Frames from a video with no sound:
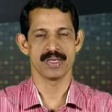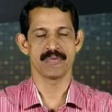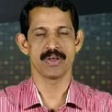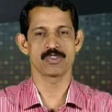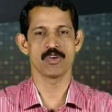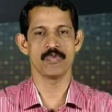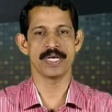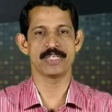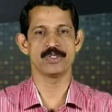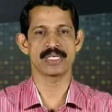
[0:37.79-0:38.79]
Philosophy
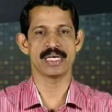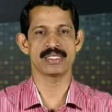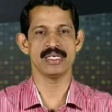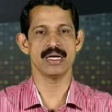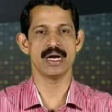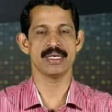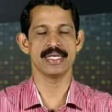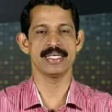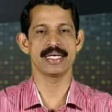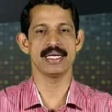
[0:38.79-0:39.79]
and education are
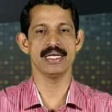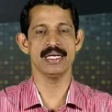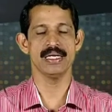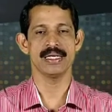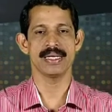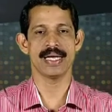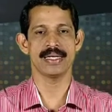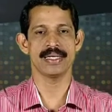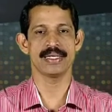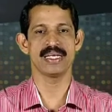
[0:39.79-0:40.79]
integrally and
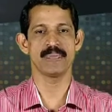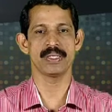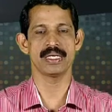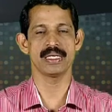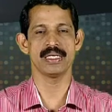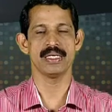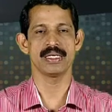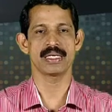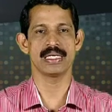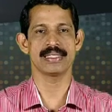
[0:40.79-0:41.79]
interdependently
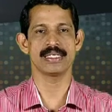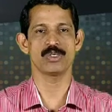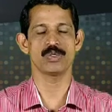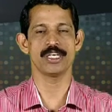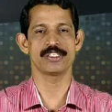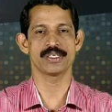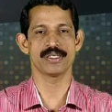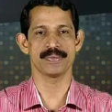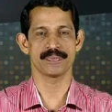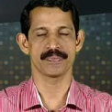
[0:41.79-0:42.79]
related to each
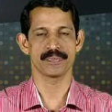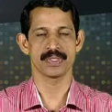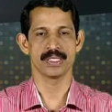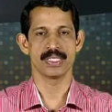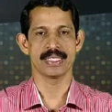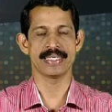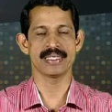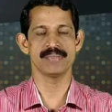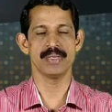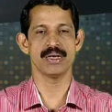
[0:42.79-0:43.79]
other. It
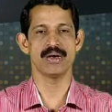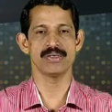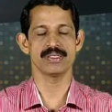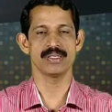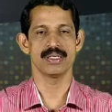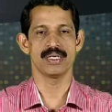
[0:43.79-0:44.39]
is because